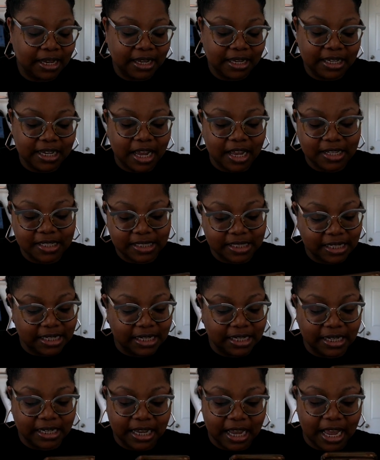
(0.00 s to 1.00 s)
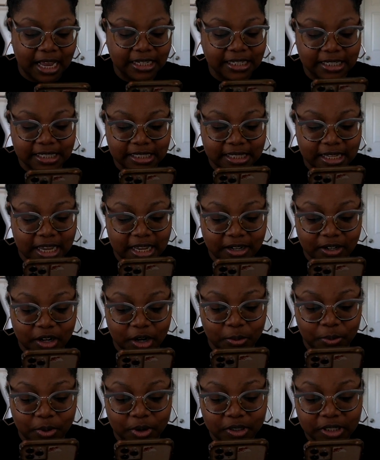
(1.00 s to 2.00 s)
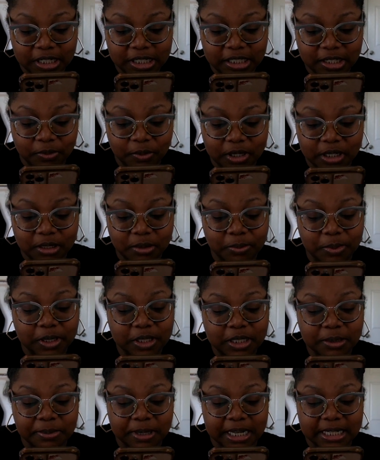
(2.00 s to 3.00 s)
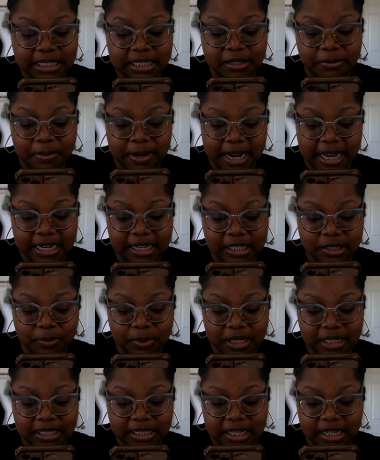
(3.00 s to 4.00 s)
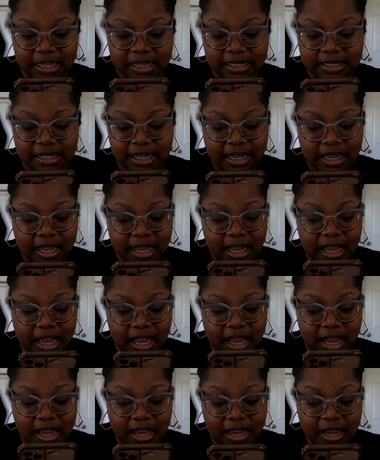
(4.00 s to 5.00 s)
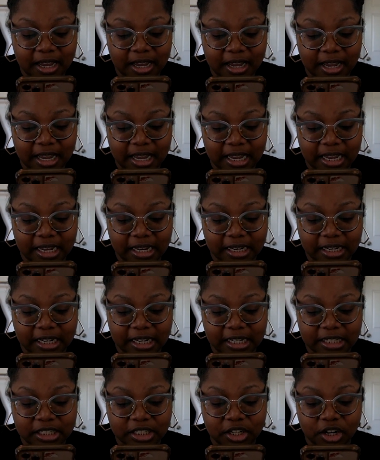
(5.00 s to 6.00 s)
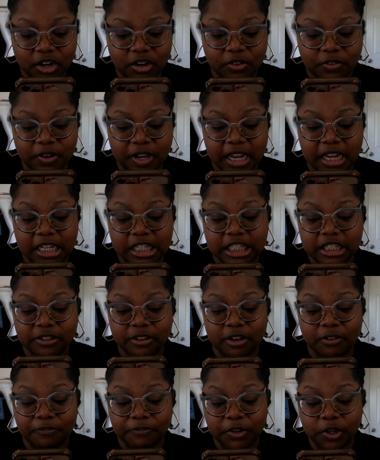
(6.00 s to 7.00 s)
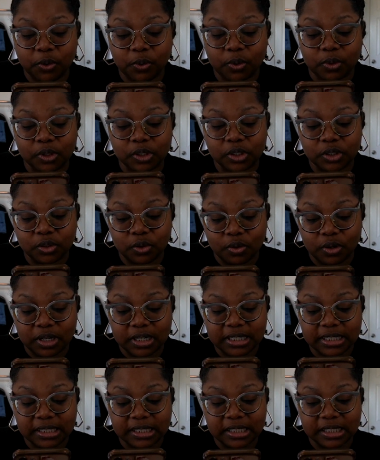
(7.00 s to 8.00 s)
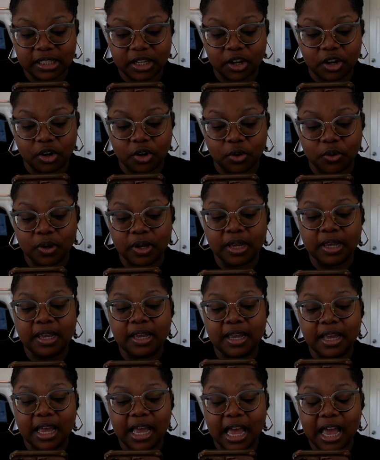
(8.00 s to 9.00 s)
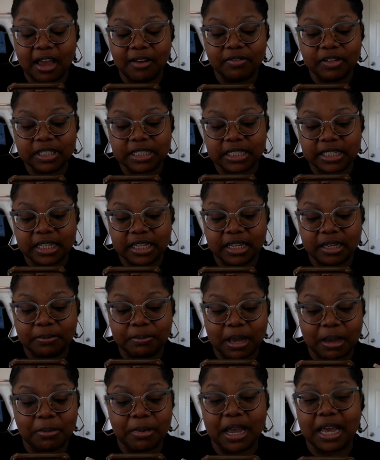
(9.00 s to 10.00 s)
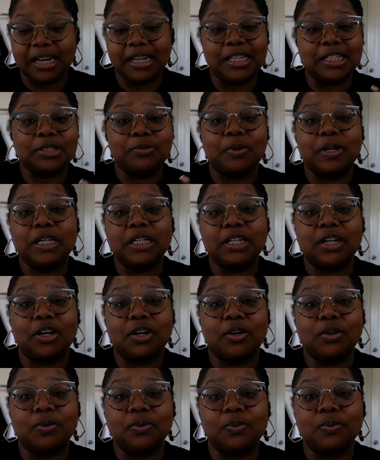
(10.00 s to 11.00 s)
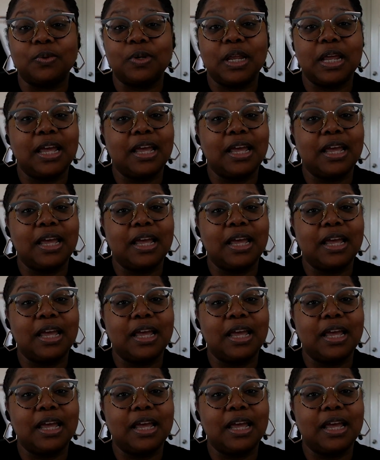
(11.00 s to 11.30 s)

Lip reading: Y'all see it. I don't know. Proteins are one of the building blocks of the body, is what it says, and can serve as a fuel source. So obviously my body is running on